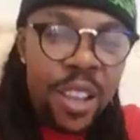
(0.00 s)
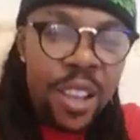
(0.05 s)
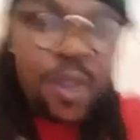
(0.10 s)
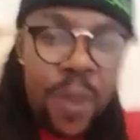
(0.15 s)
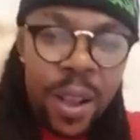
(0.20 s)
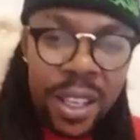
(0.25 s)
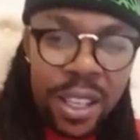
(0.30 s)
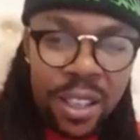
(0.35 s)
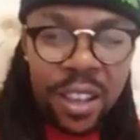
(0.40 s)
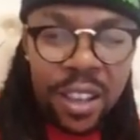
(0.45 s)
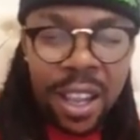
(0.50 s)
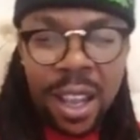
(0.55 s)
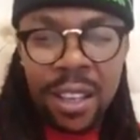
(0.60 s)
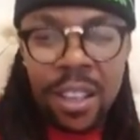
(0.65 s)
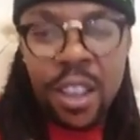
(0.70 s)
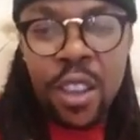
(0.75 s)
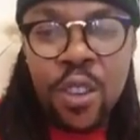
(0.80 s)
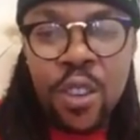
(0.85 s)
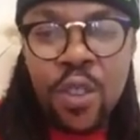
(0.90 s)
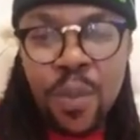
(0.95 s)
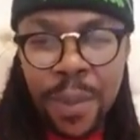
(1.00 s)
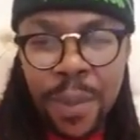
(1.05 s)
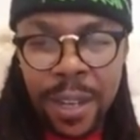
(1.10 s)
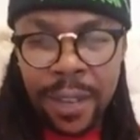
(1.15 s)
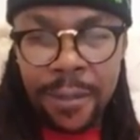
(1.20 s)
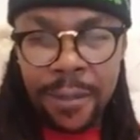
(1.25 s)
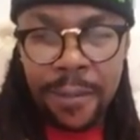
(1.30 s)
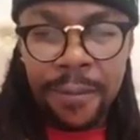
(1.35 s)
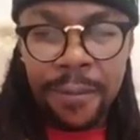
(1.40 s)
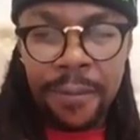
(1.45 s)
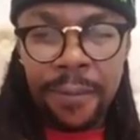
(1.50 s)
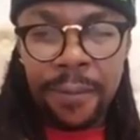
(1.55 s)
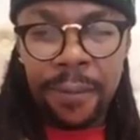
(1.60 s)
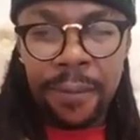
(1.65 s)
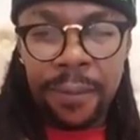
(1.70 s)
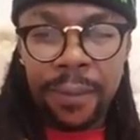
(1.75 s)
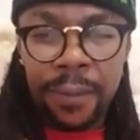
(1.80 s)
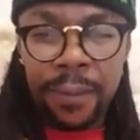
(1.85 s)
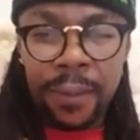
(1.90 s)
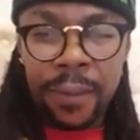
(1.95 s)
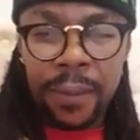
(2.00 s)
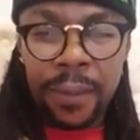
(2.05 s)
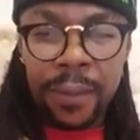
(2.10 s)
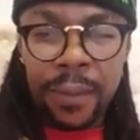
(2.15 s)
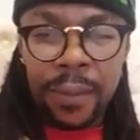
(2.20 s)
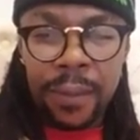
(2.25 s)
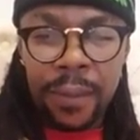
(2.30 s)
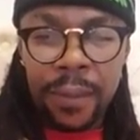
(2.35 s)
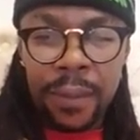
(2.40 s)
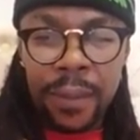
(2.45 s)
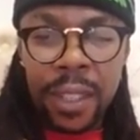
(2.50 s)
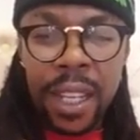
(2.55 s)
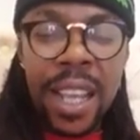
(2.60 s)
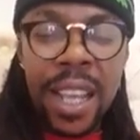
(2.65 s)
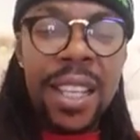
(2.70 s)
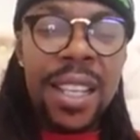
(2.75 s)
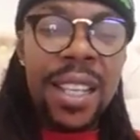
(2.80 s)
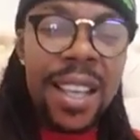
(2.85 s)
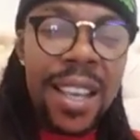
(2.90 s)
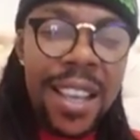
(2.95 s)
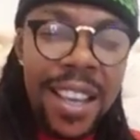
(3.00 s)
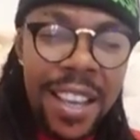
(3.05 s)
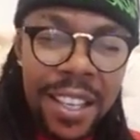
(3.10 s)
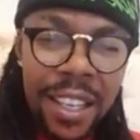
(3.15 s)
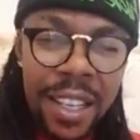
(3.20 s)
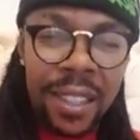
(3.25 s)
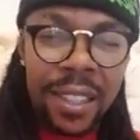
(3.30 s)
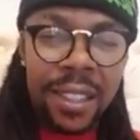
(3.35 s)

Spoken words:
are you as a human? It's easy